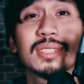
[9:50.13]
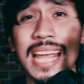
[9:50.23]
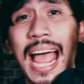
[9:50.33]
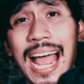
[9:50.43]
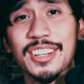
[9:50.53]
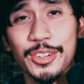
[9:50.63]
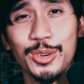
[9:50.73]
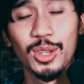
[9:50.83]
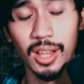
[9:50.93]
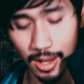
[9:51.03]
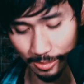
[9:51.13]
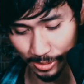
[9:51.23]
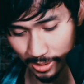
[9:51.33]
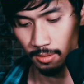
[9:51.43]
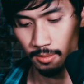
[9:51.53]
tactical
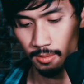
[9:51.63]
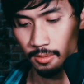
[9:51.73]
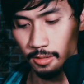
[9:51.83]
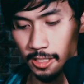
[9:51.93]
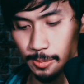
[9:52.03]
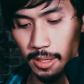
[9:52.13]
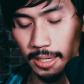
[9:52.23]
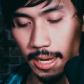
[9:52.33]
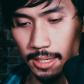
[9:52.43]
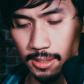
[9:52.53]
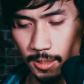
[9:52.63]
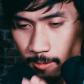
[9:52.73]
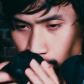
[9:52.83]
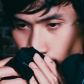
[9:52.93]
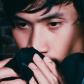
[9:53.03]
gloves. Do they smell like ass?
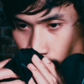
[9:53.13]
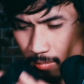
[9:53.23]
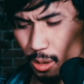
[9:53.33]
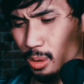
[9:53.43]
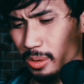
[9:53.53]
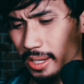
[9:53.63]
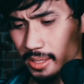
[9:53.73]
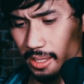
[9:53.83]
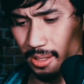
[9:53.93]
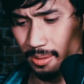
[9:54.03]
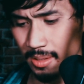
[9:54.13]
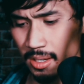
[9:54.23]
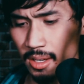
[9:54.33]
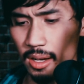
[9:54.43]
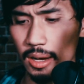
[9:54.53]
Oh, yes, they do.
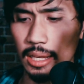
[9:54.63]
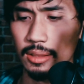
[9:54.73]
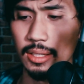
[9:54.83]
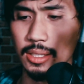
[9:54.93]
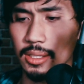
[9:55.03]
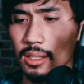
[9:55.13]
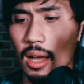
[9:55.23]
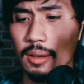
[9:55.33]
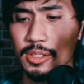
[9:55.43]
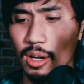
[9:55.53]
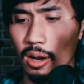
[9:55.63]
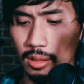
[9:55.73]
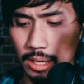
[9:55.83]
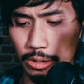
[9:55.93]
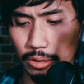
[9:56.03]
Okay, these gloves are
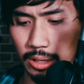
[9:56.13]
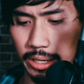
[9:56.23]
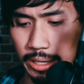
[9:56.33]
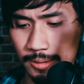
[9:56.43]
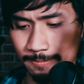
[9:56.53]
literally